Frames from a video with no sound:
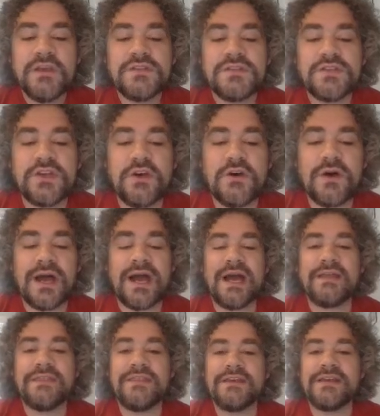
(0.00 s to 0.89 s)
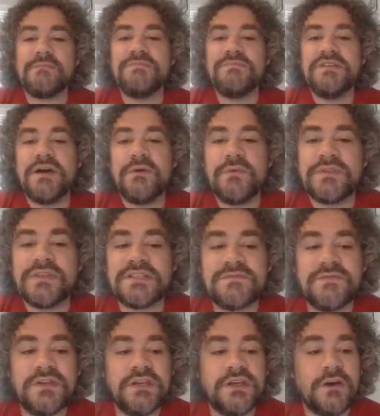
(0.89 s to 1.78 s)
so I think I'm done with
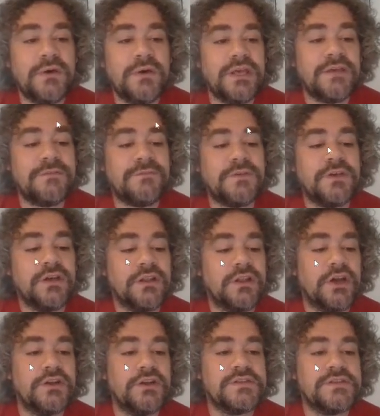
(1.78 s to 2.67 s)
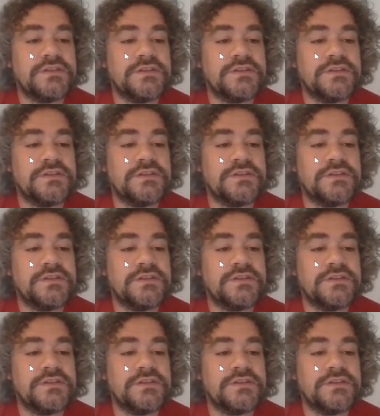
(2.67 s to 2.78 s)
this video. If you learned